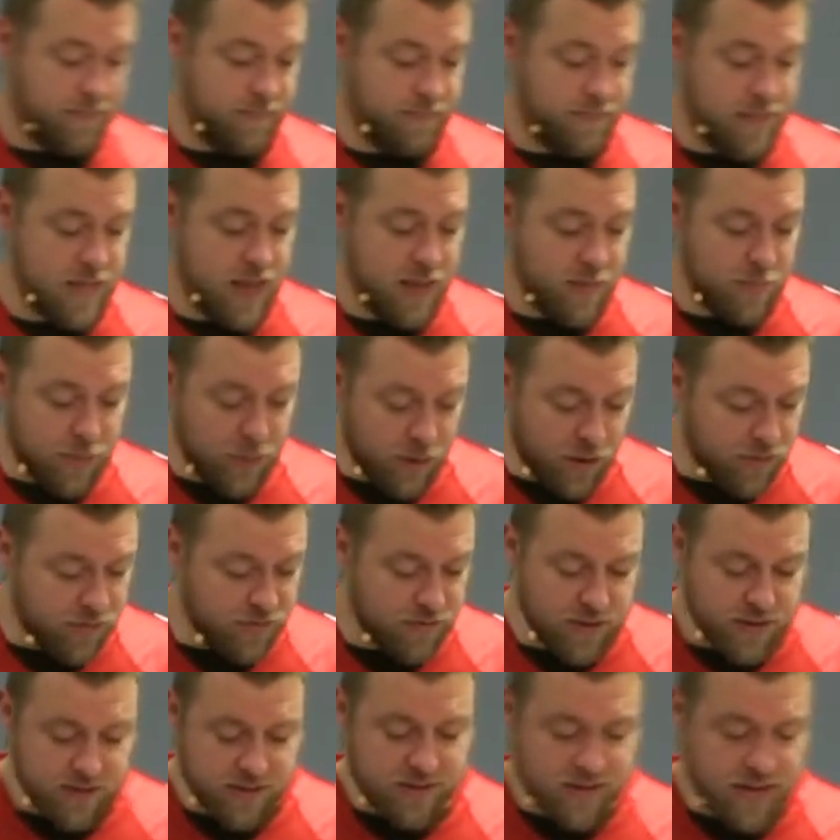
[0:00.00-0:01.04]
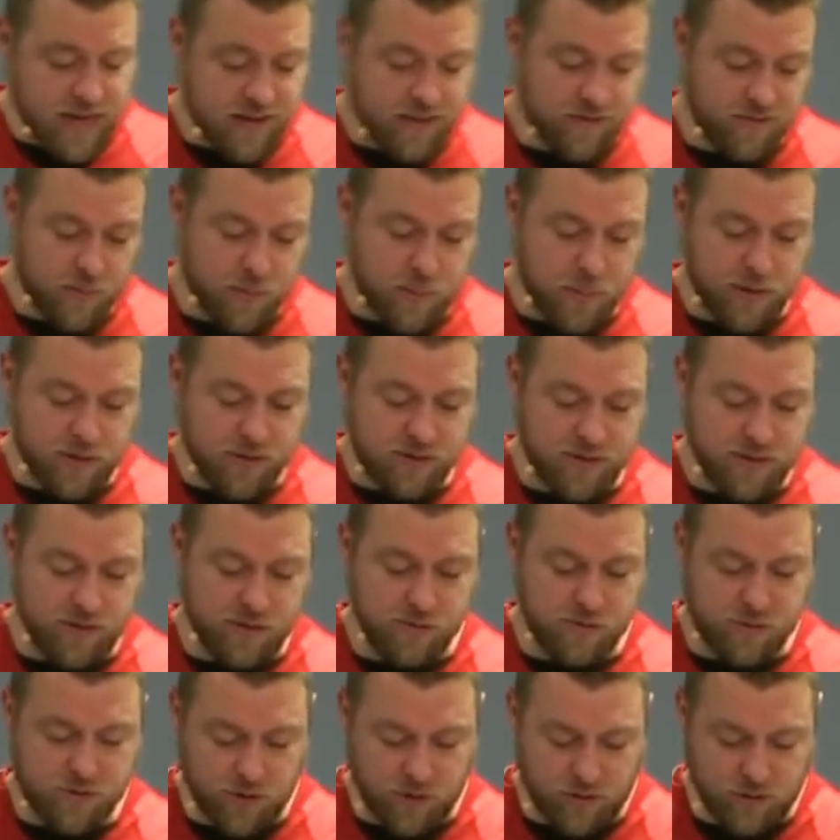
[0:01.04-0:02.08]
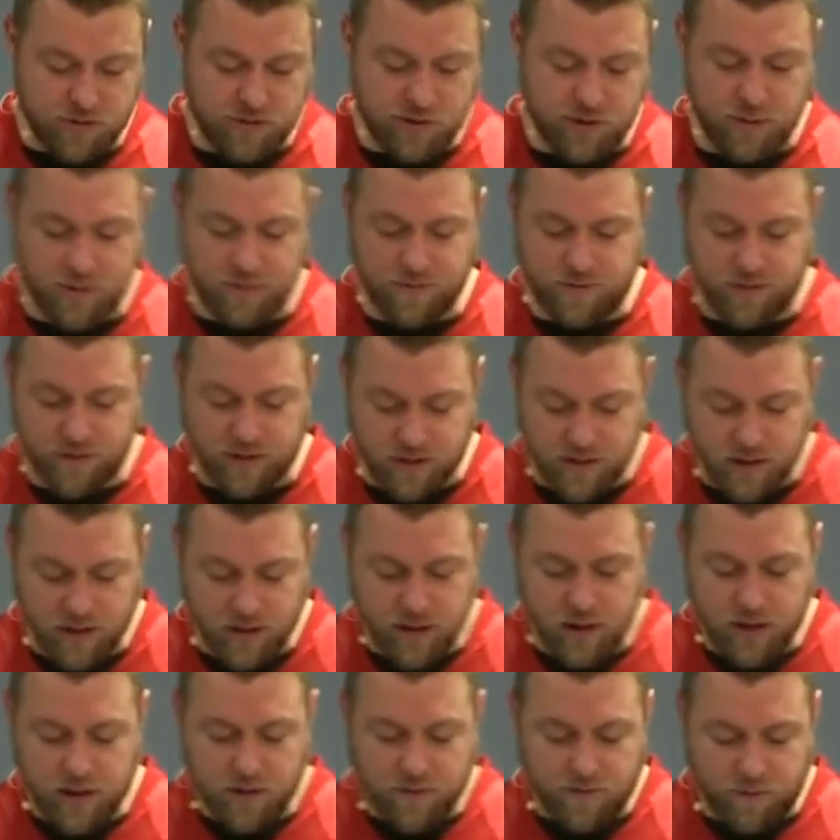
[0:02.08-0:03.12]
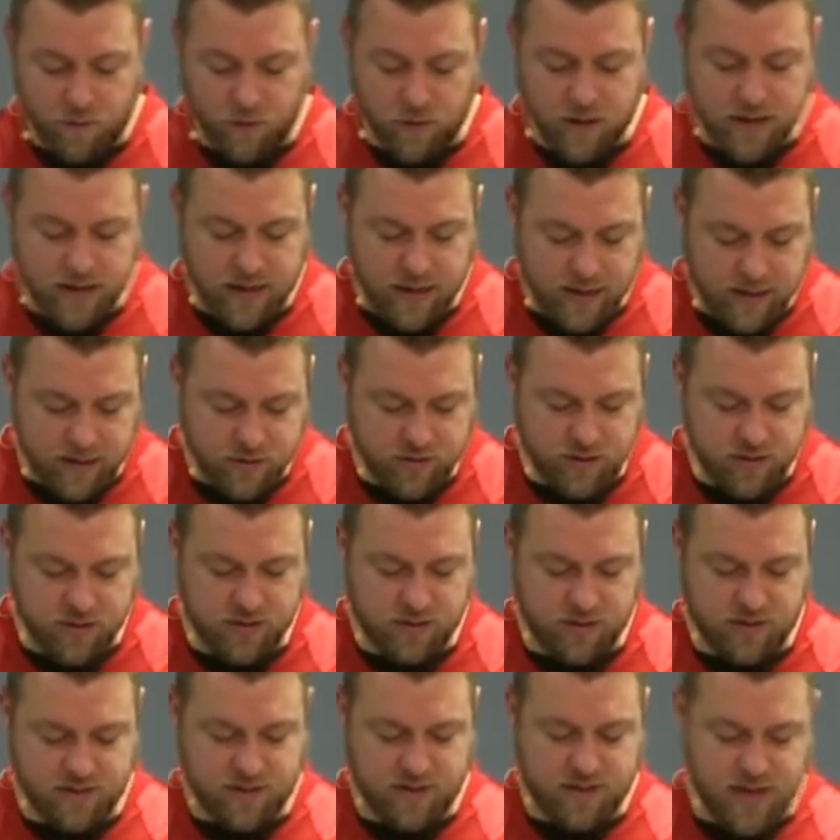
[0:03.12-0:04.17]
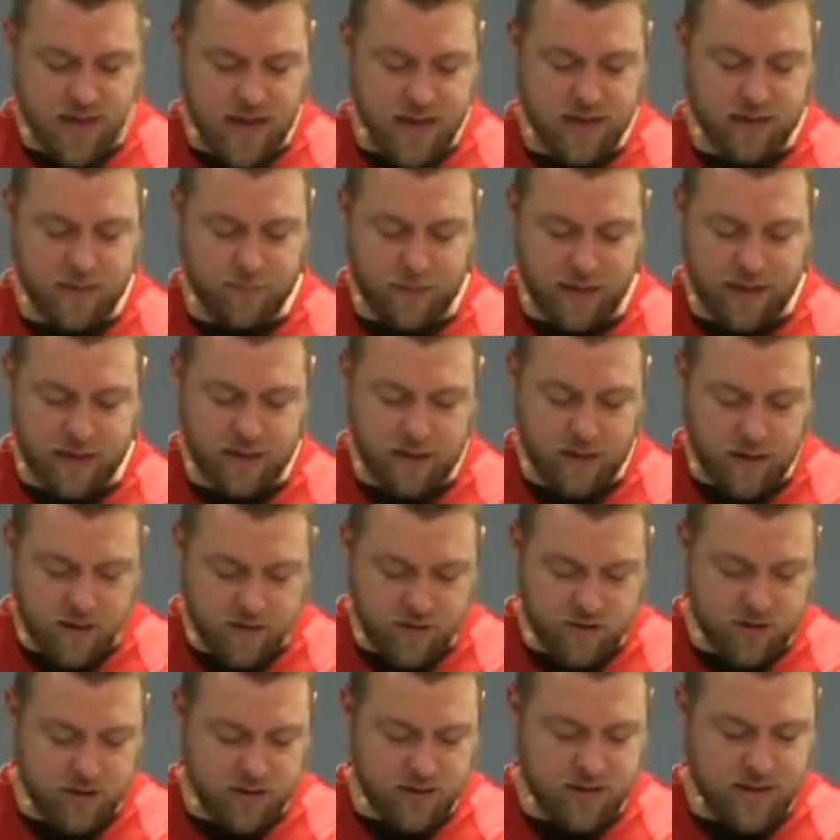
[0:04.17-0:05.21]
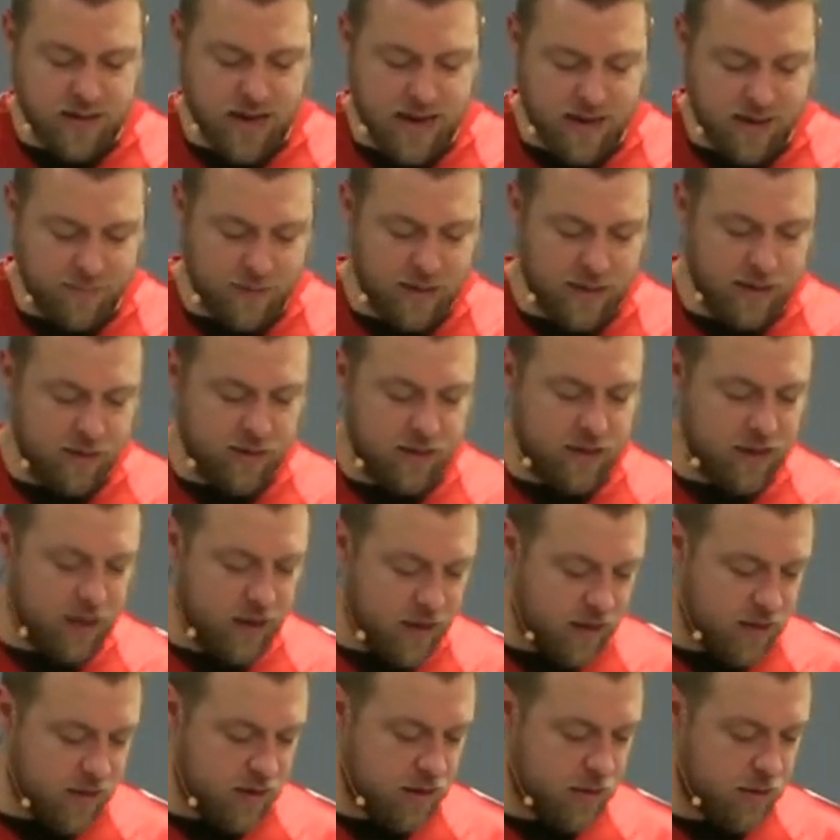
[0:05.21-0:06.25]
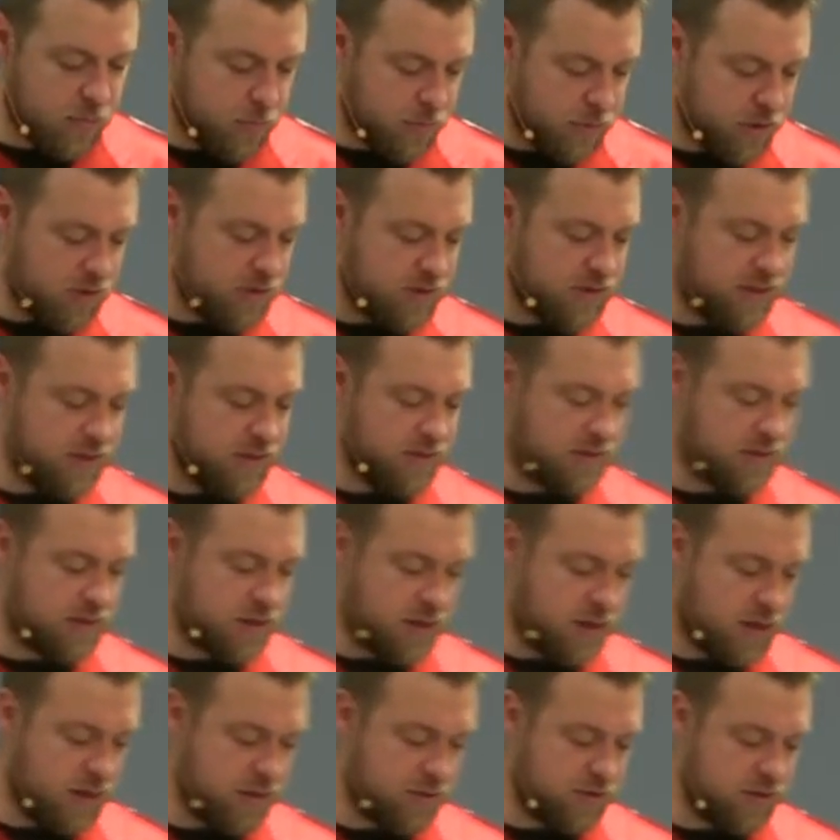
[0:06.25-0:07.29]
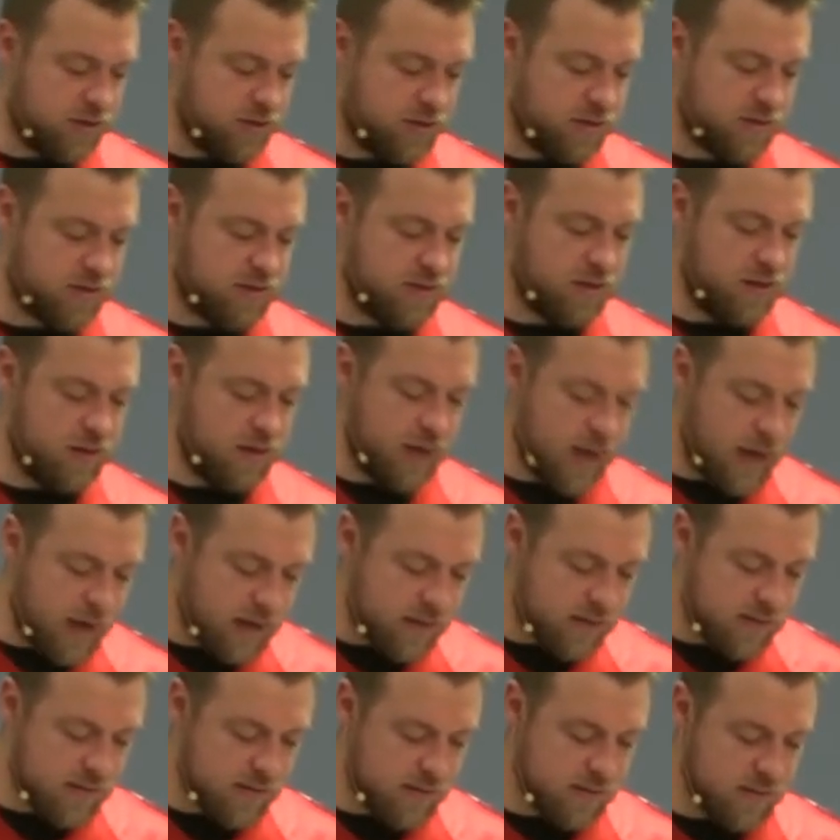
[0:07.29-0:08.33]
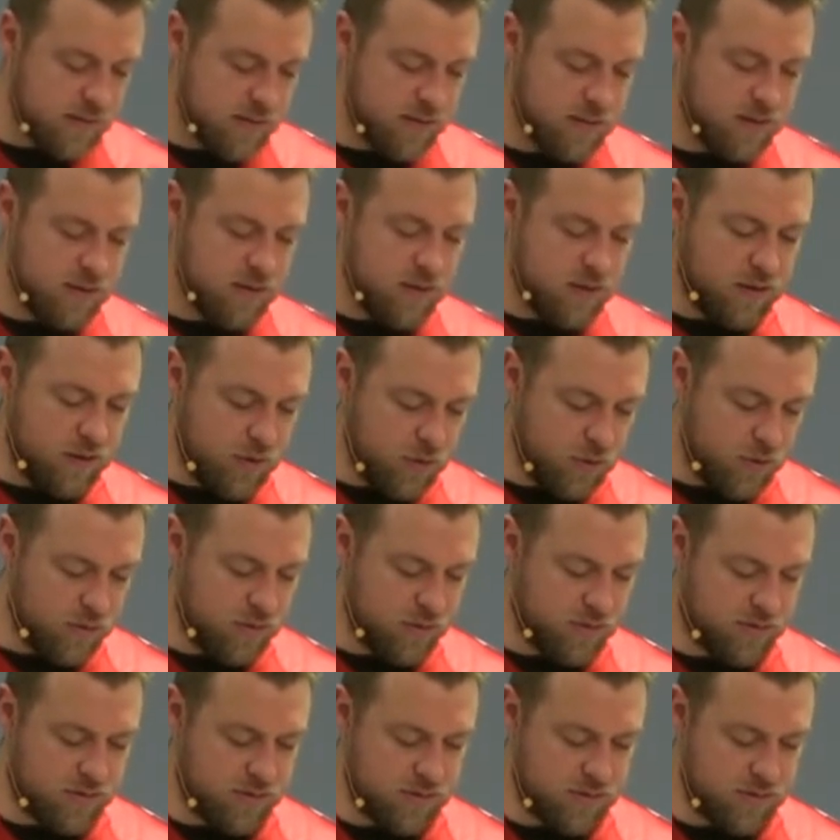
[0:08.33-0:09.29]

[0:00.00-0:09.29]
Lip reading: Both for the sake of the person who told you and for conscience sake. And by conscience, I mean the other person's conscience, not yours.